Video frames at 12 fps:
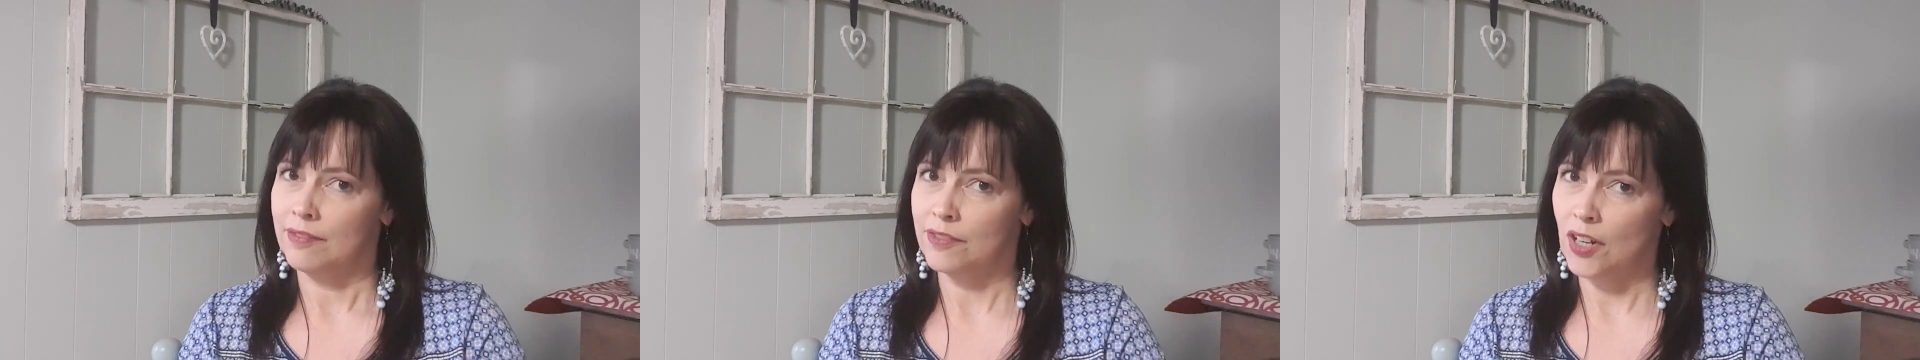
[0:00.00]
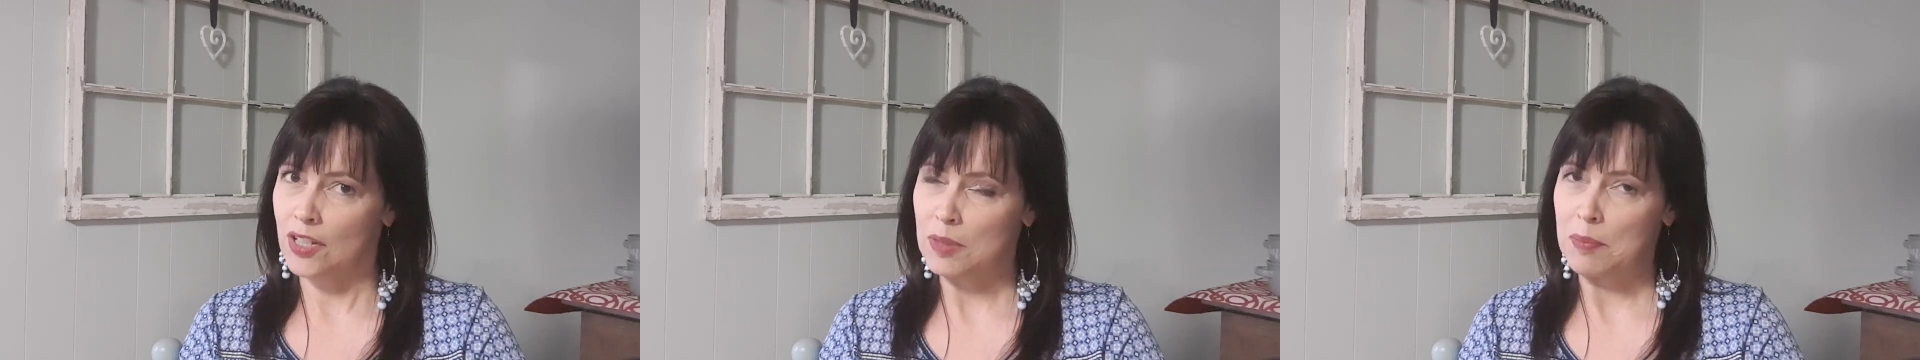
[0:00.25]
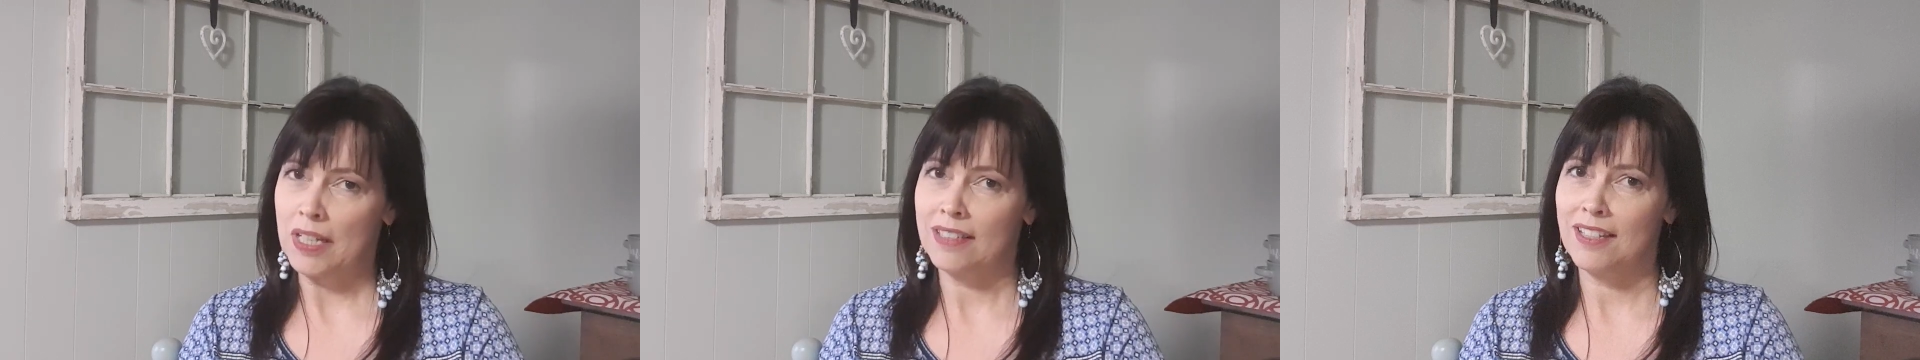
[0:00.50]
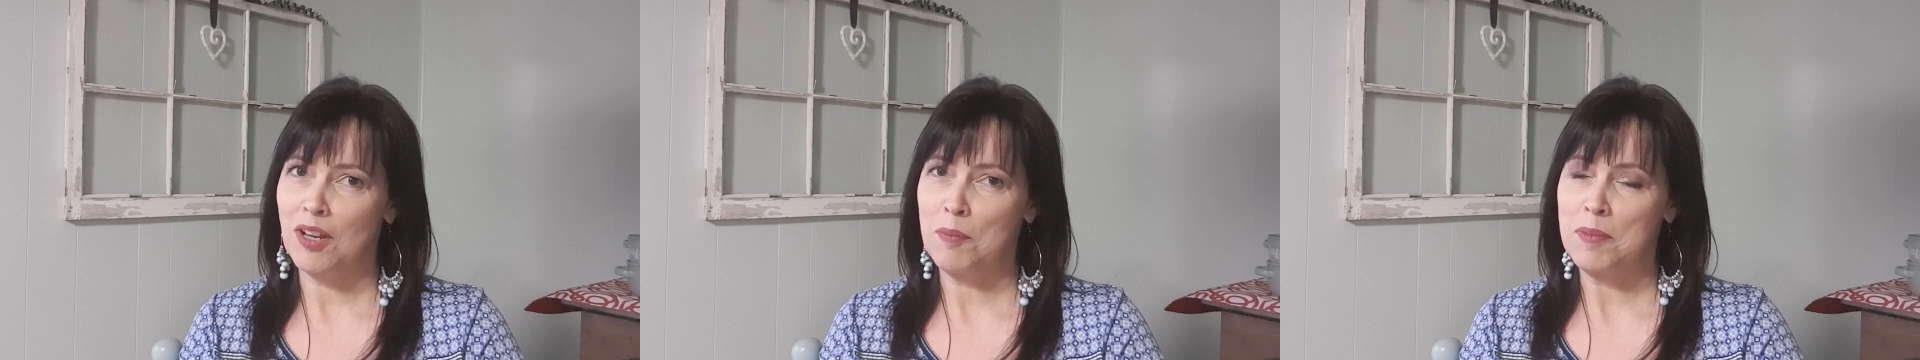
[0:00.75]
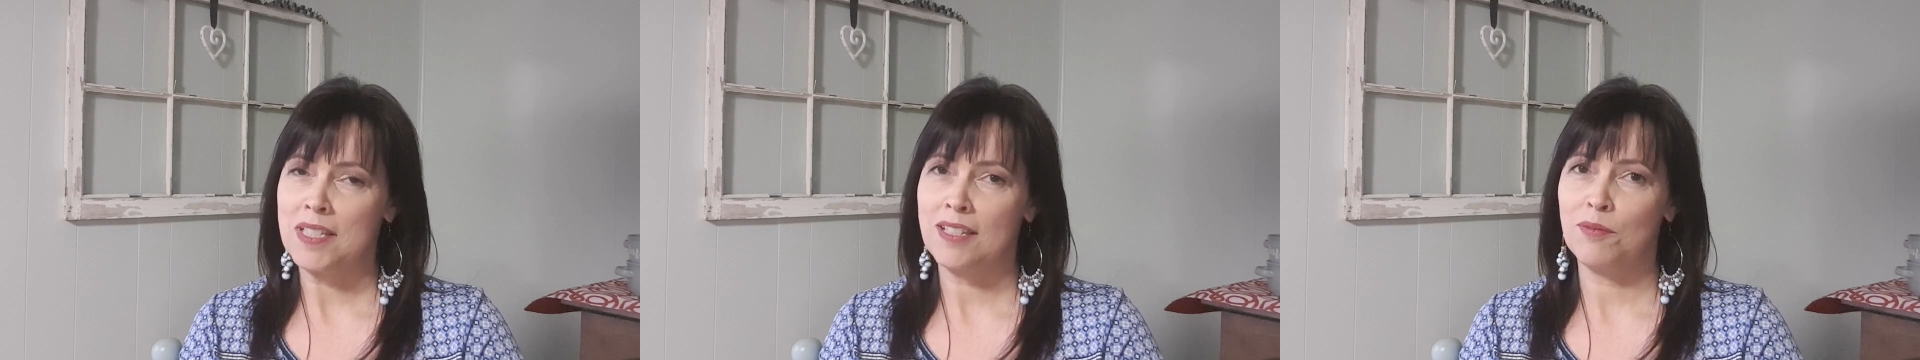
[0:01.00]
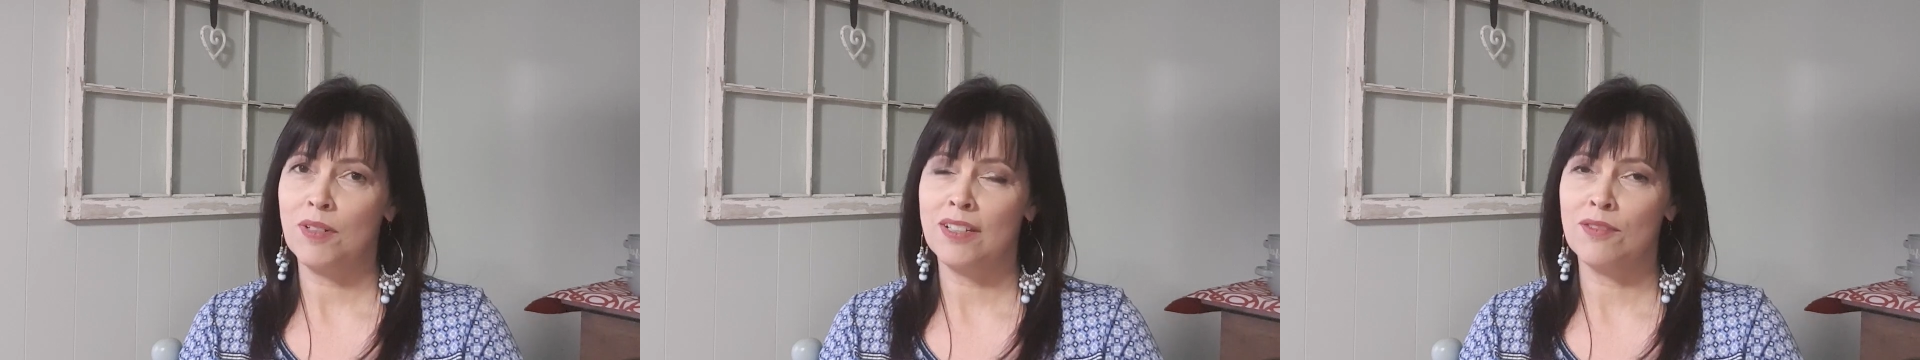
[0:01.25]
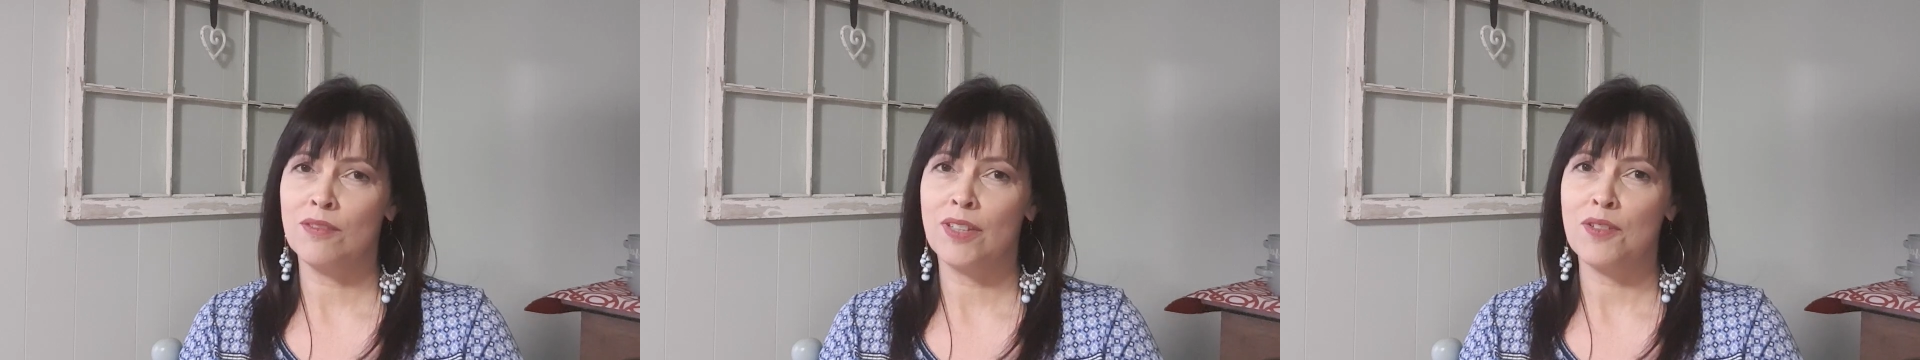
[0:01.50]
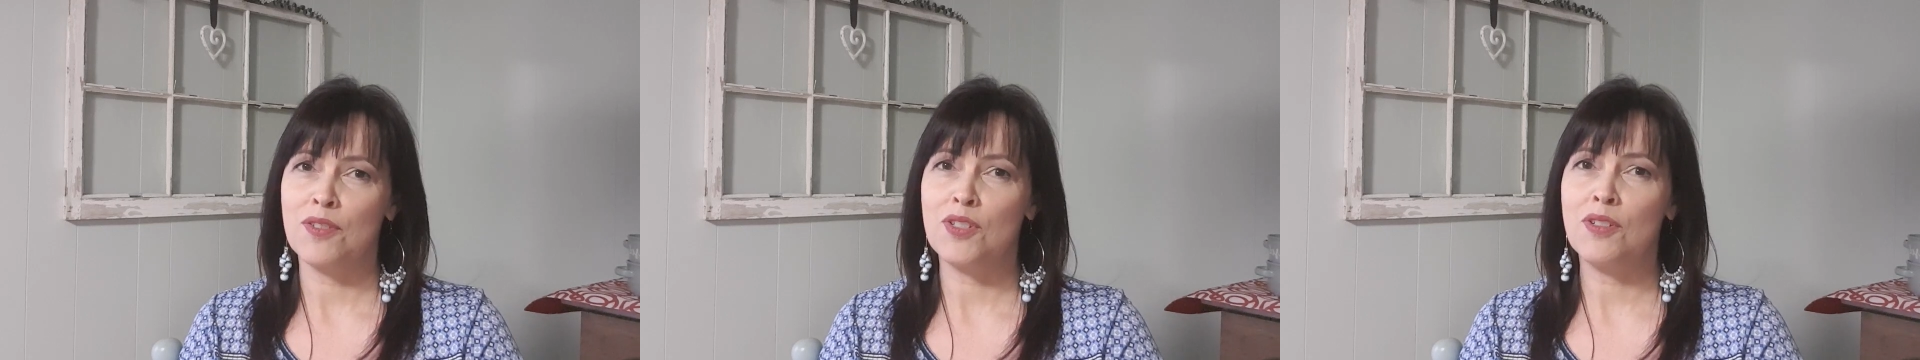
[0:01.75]
frostbite, the opposite one, all
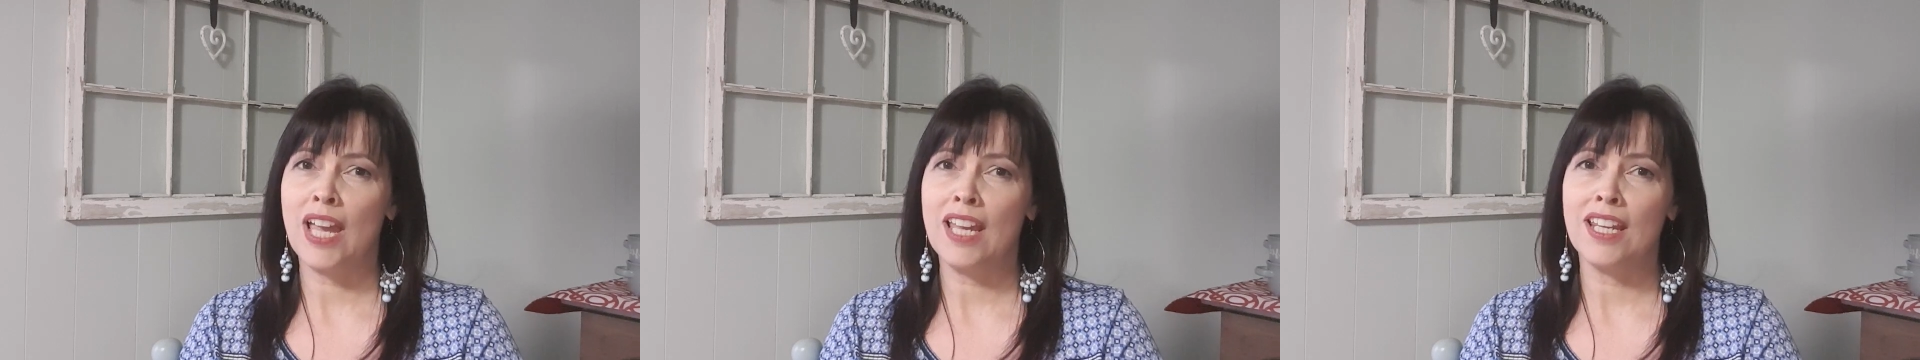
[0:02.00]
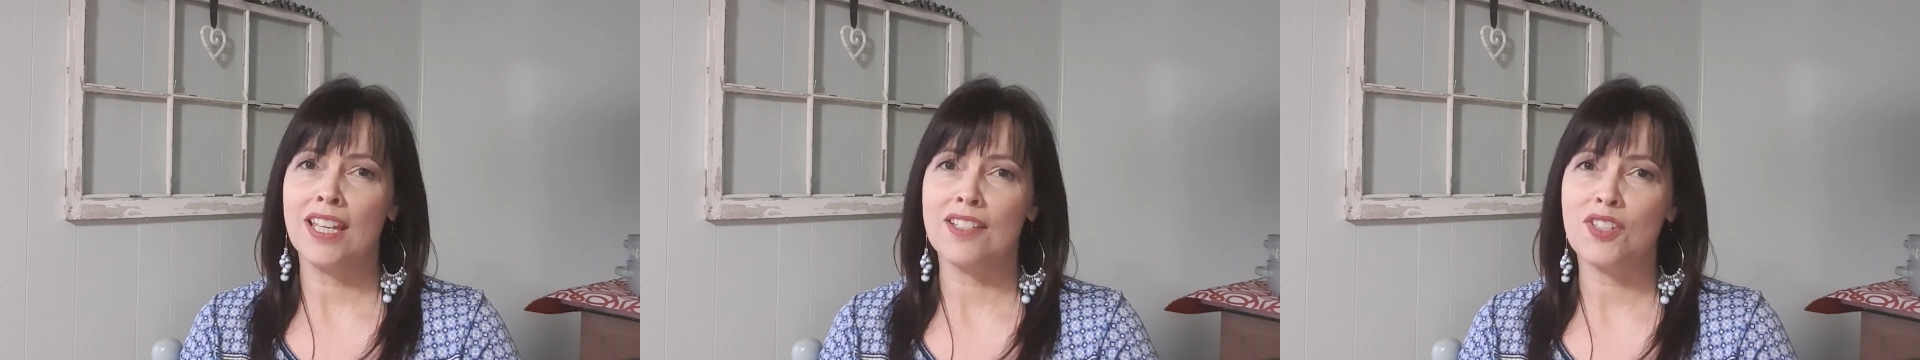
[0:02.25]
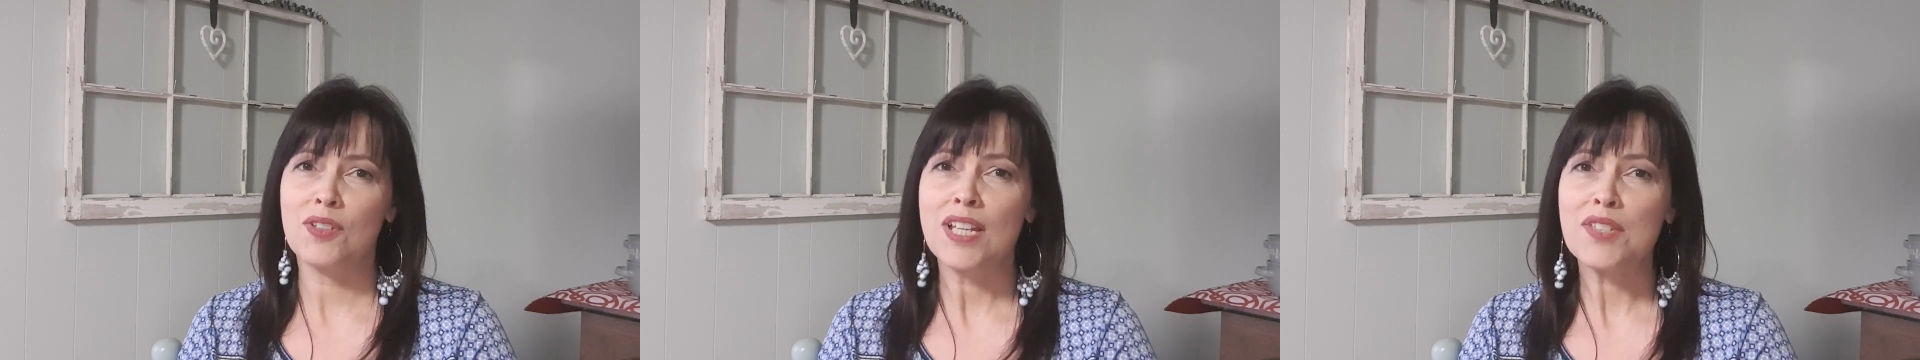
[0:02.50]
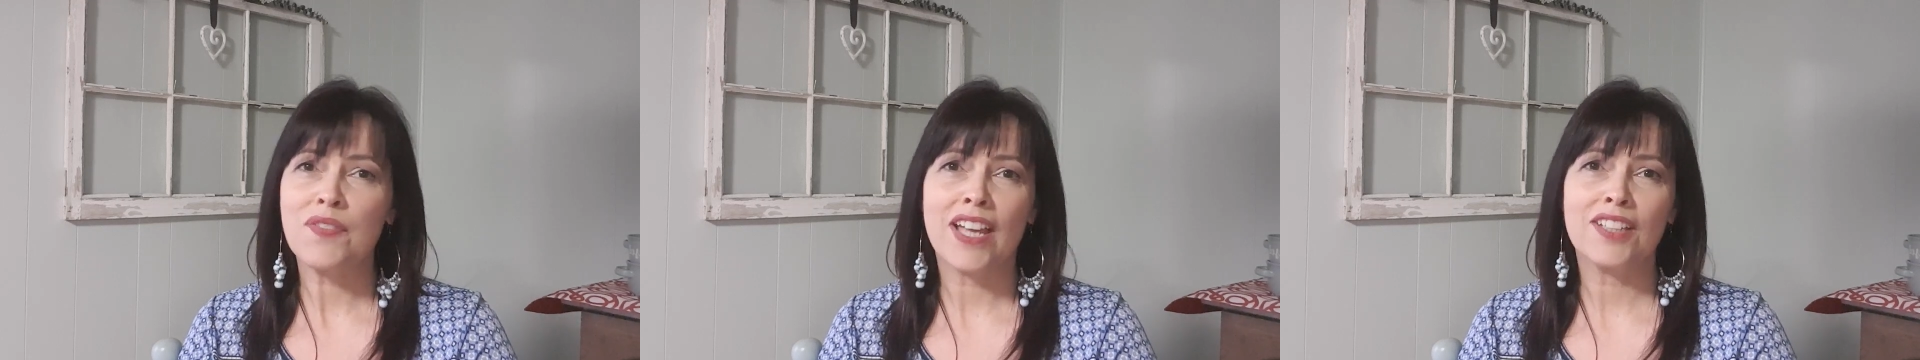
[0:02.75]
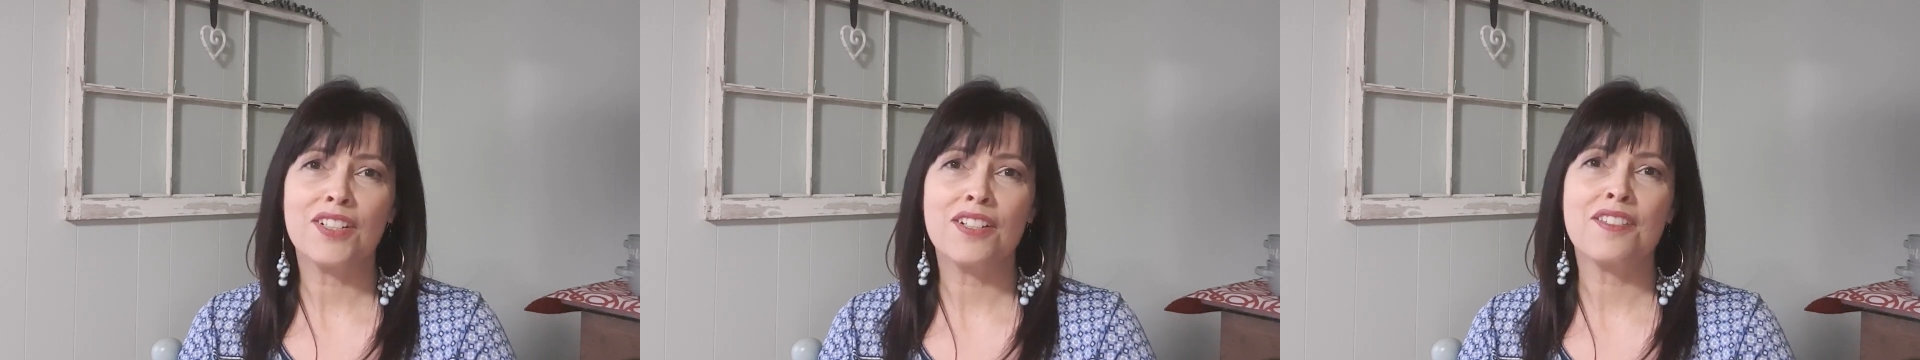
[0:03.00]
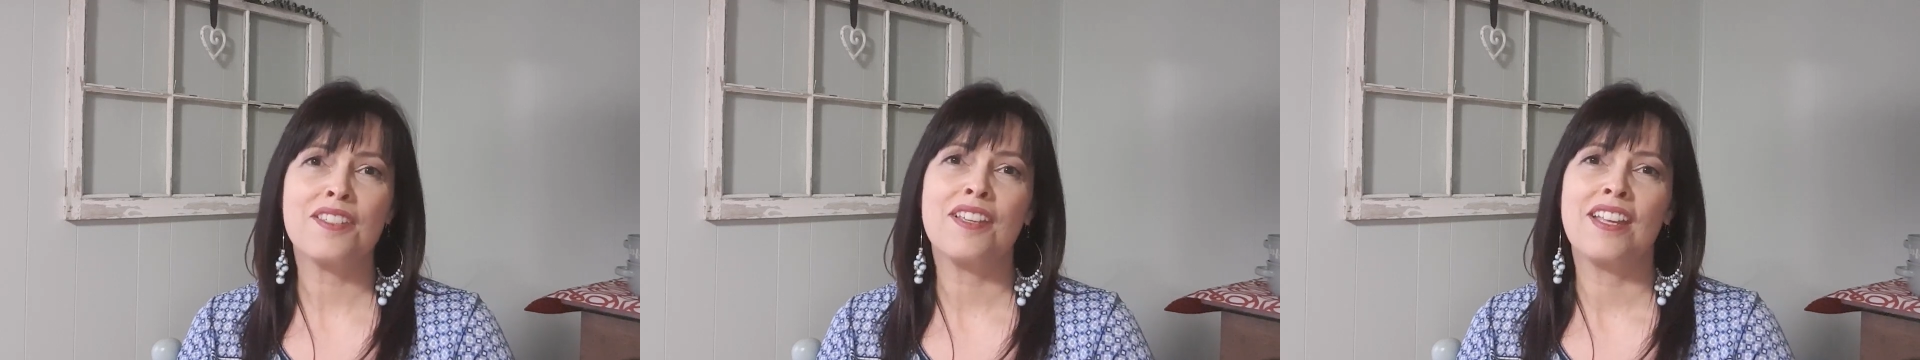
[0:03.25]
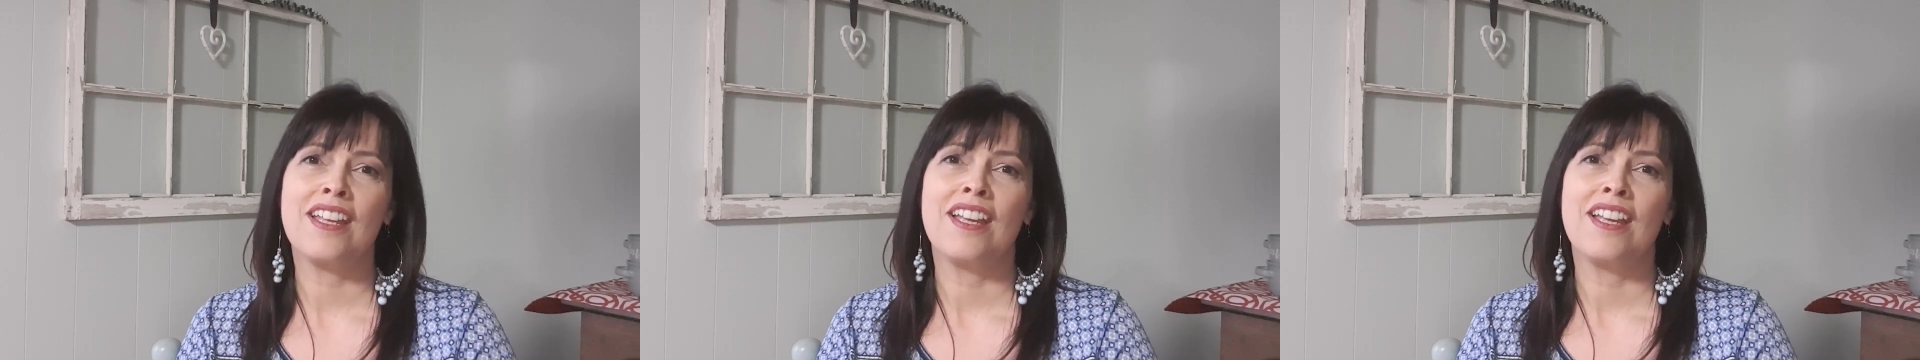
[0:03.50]
those draining and stress factors,